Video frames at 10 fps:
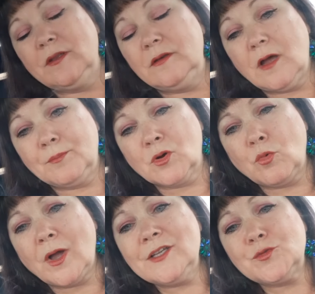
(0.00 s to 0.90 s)

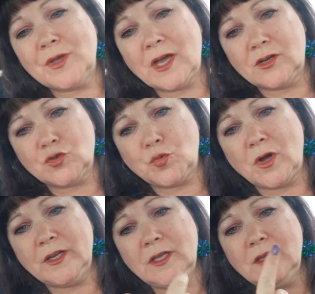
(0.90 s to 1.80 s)
number-wise, we got a
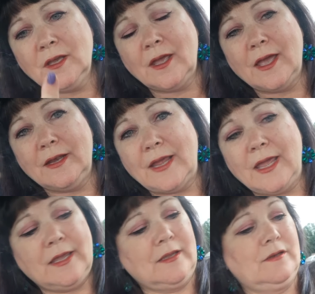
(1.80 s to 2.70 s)
20 and an
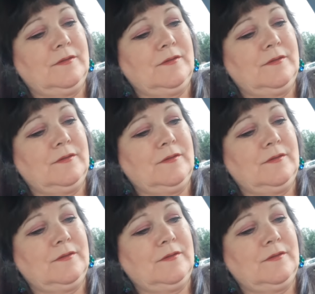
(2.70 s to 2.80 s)
8.